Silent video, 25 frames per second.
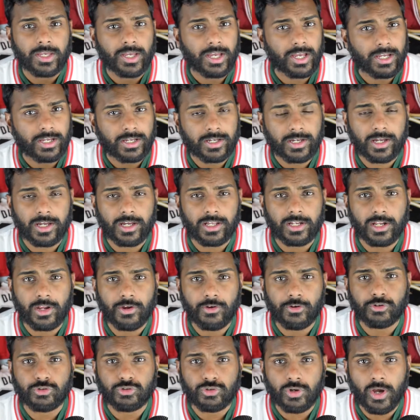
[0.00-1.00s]
and Kyle
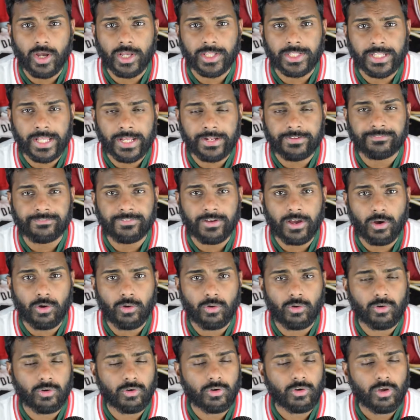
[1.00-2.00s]
Lowry drawing that
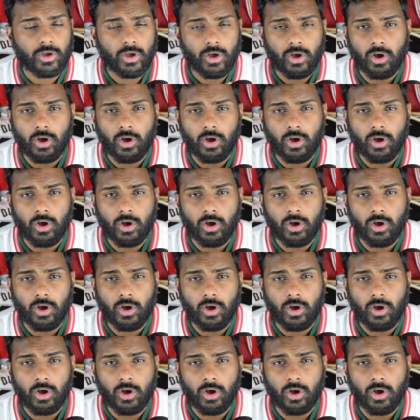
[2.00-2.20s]
foul.